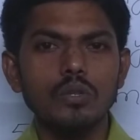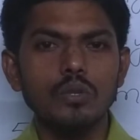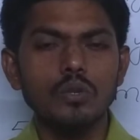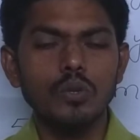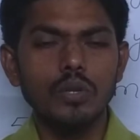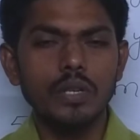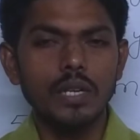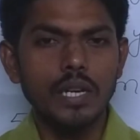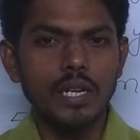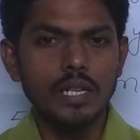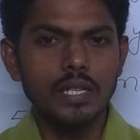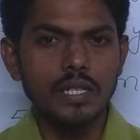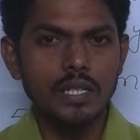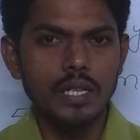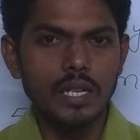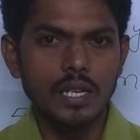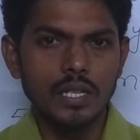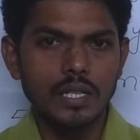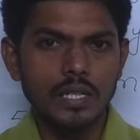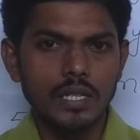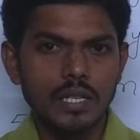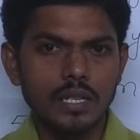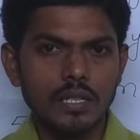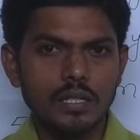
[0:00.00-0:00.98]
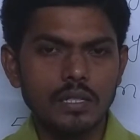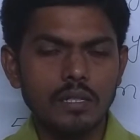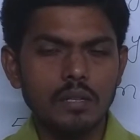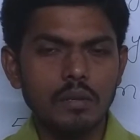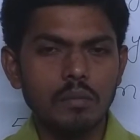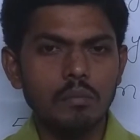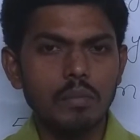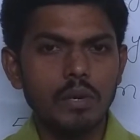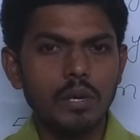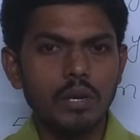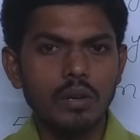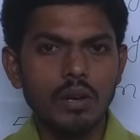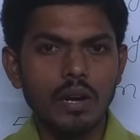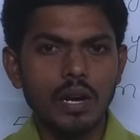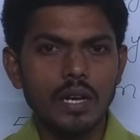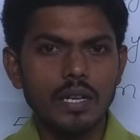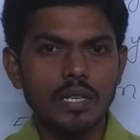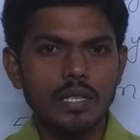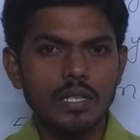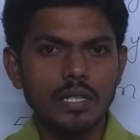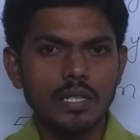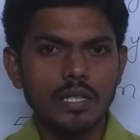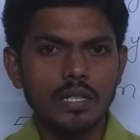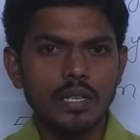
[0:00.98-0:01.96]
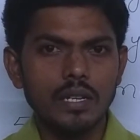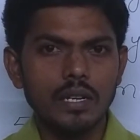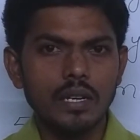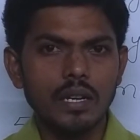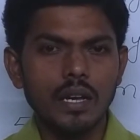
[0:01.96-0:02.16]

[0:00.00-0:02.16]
to get success because